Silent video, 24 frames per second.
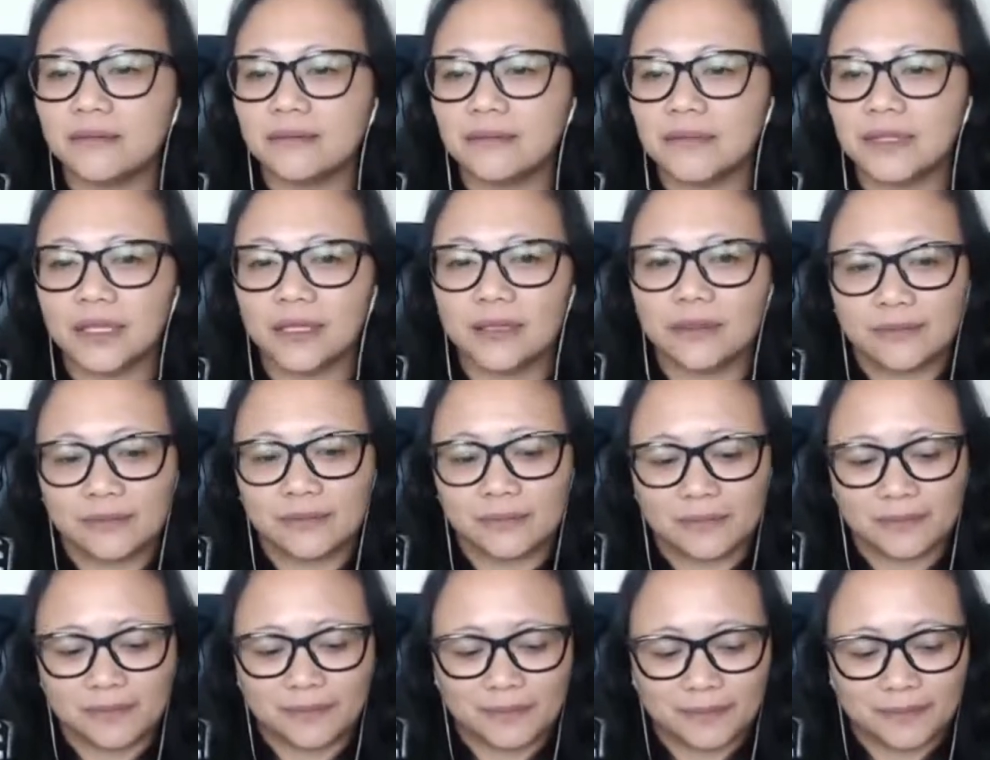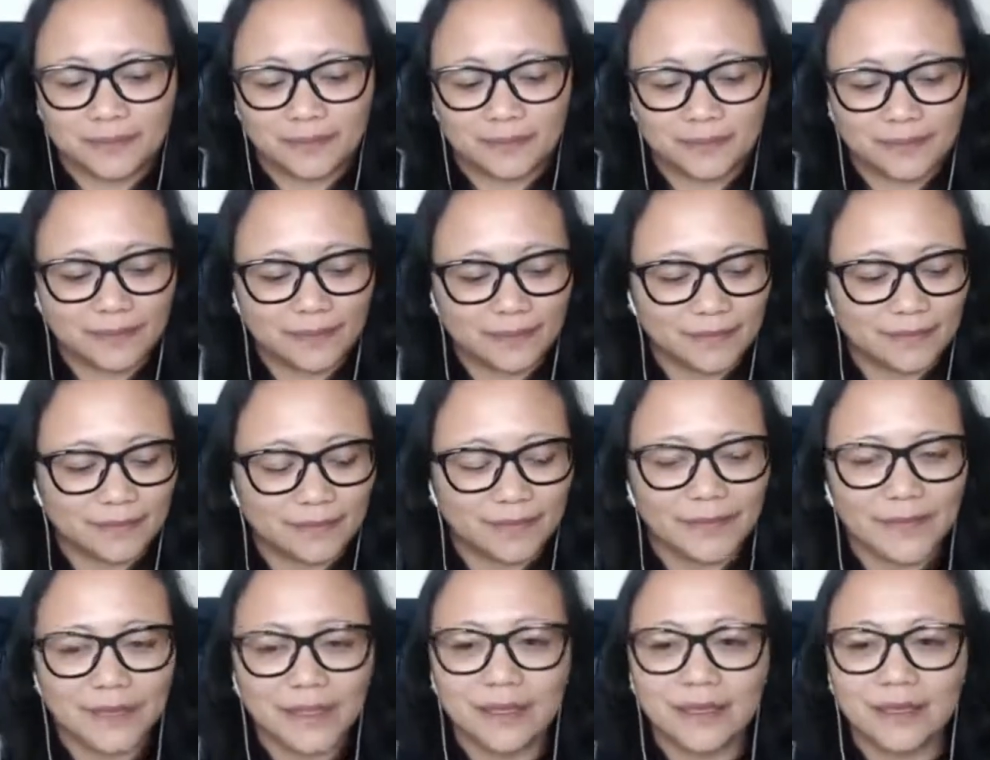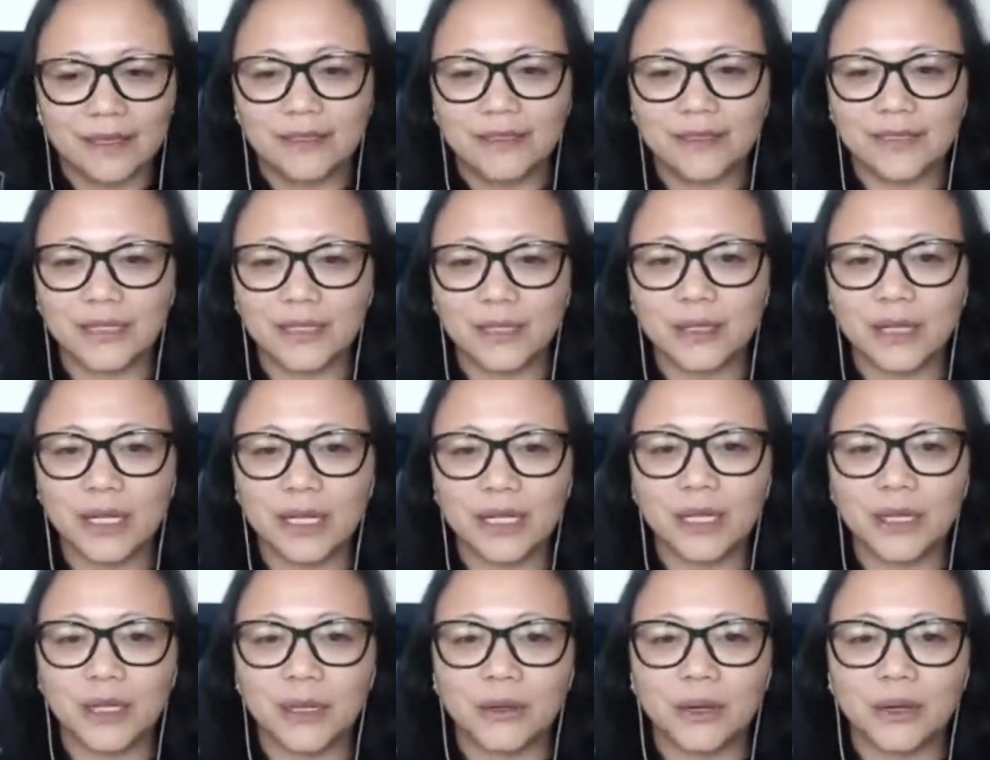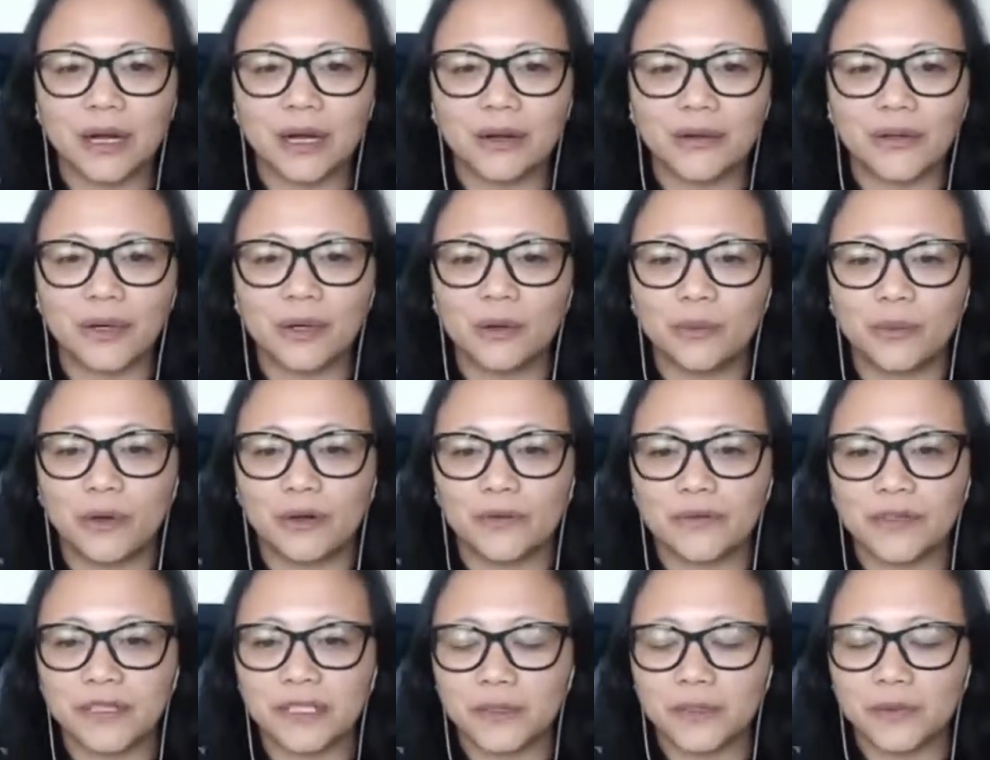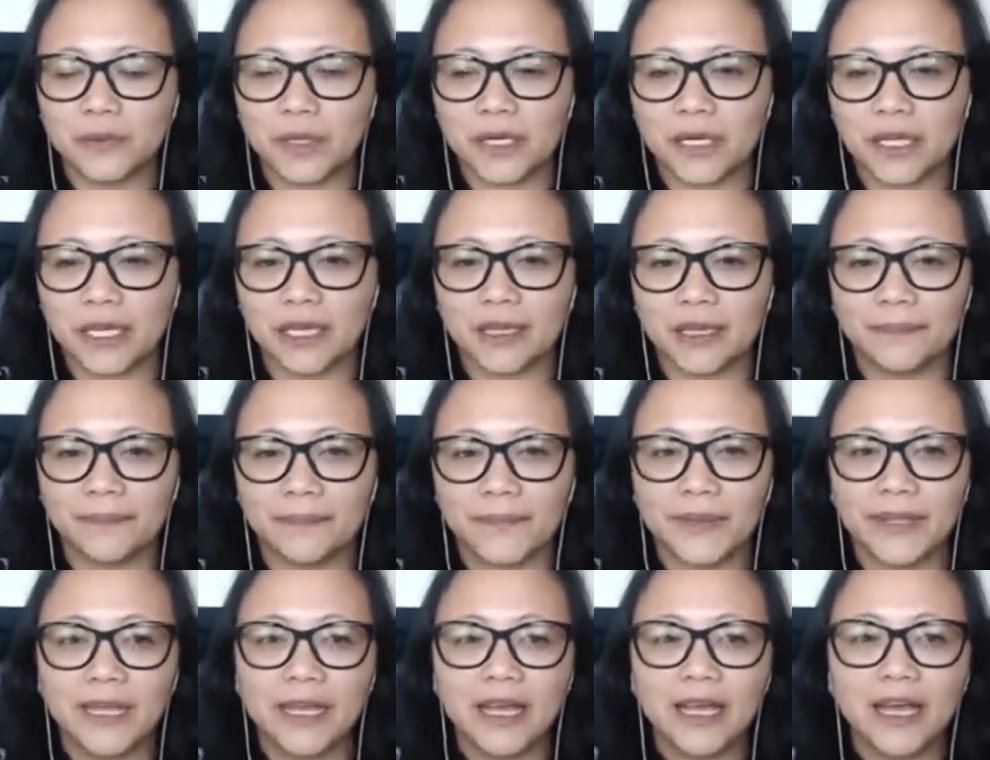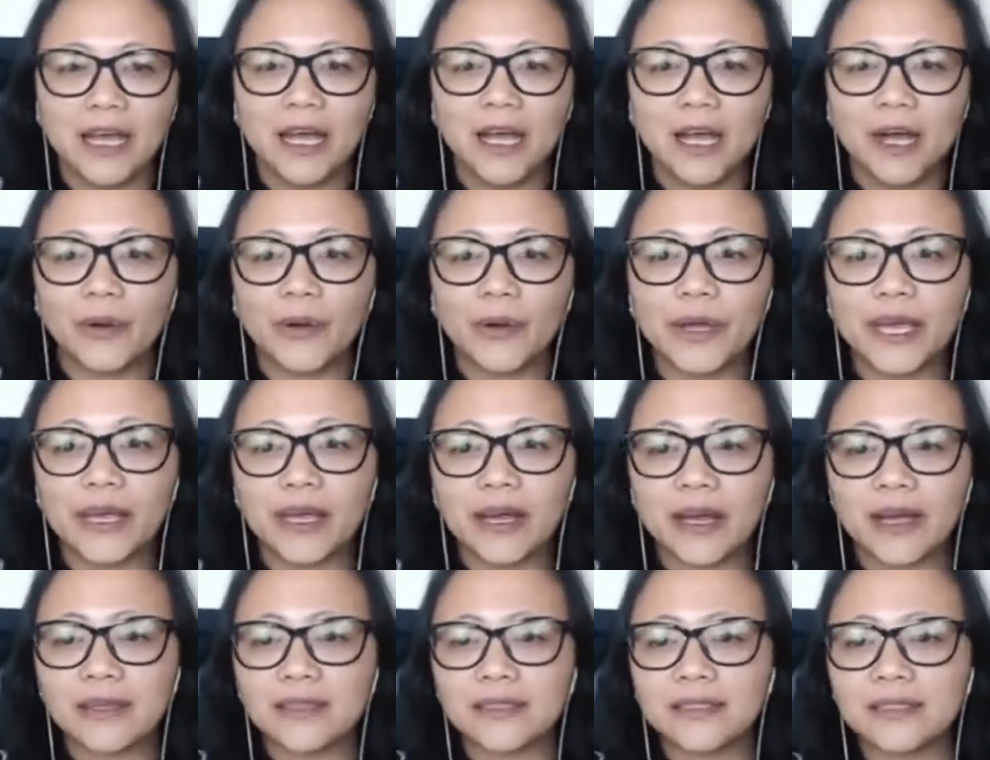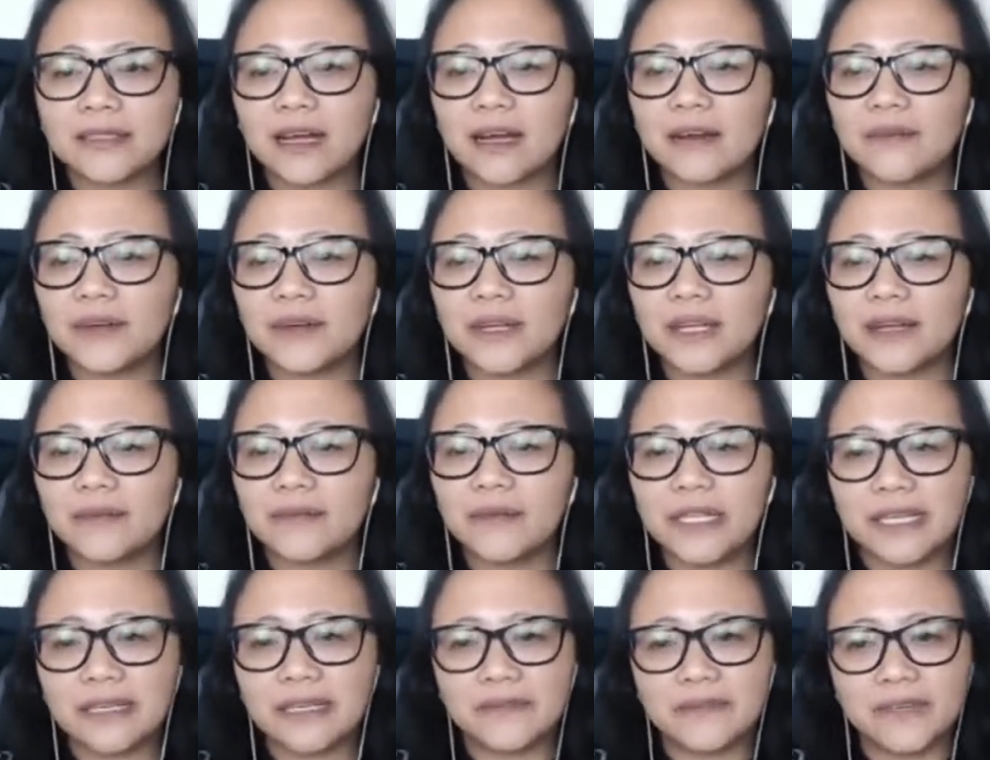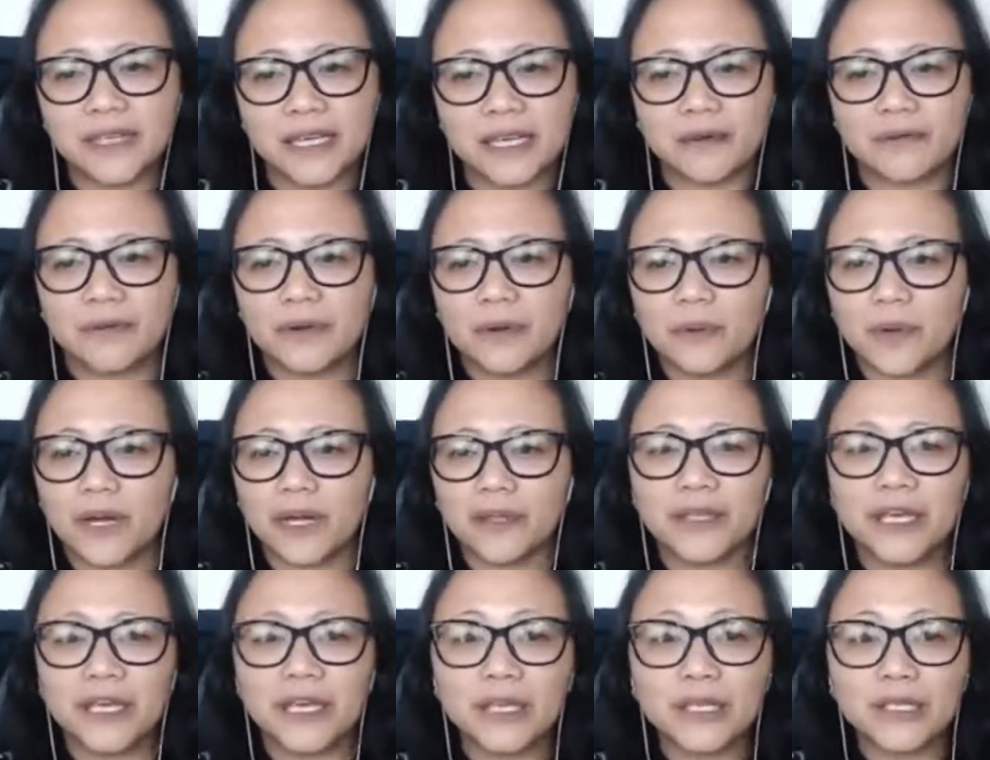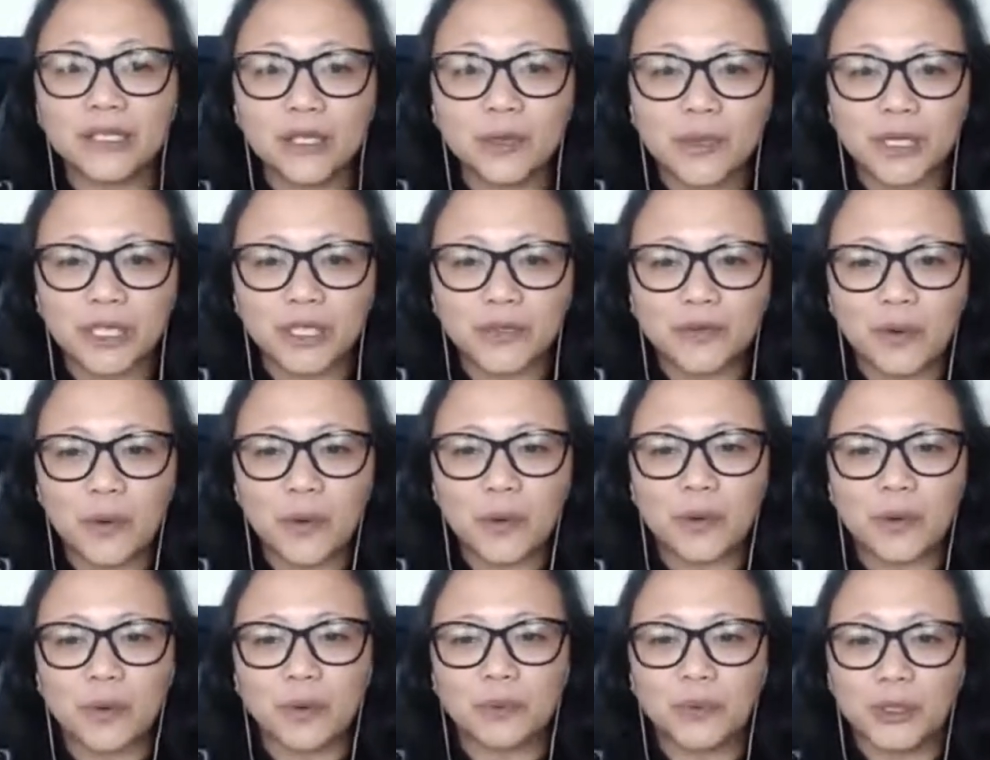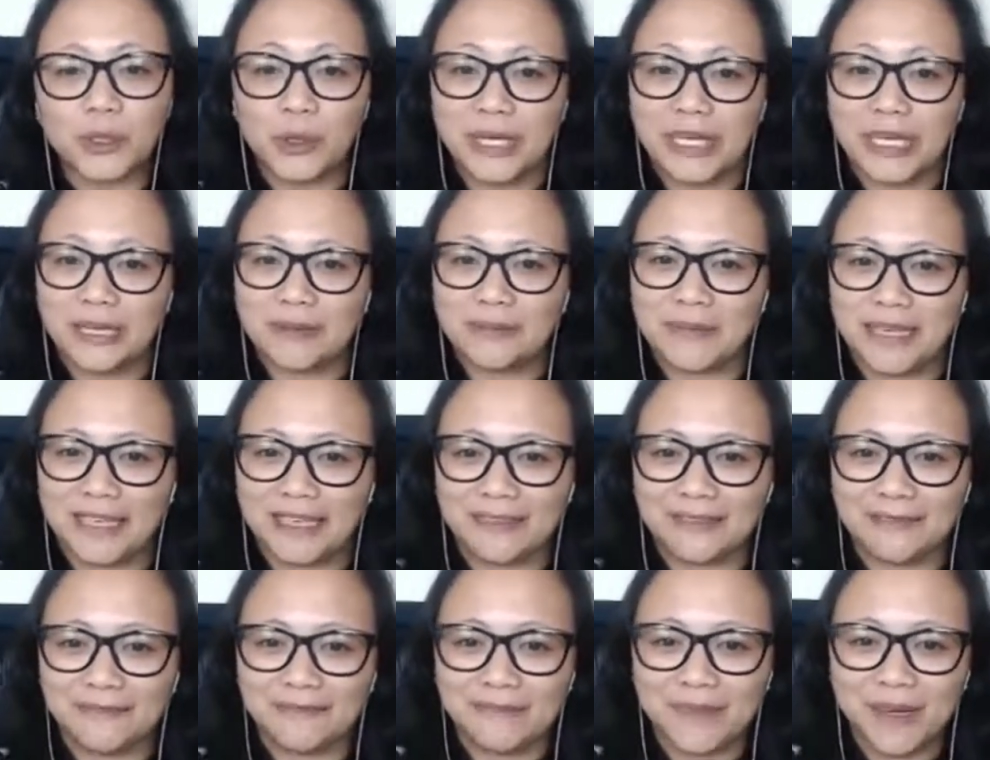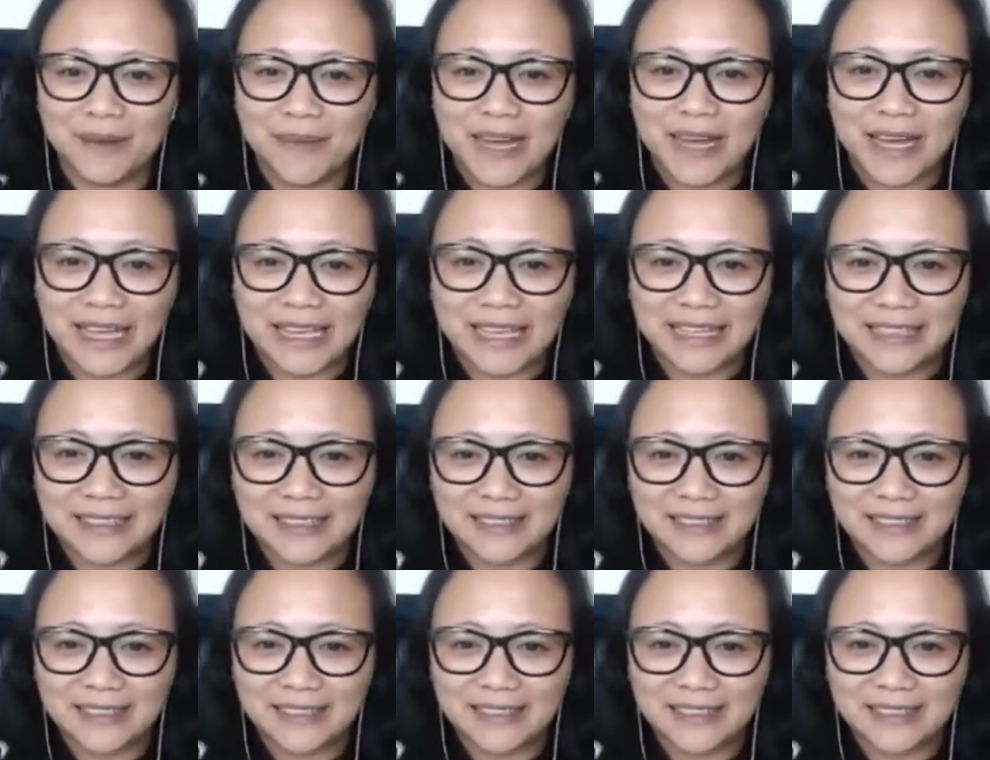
So just to let you know how the Home Office is working. Okay, guys, have a lovely evening, everyone. Thank you so much for joining me. Bye bye.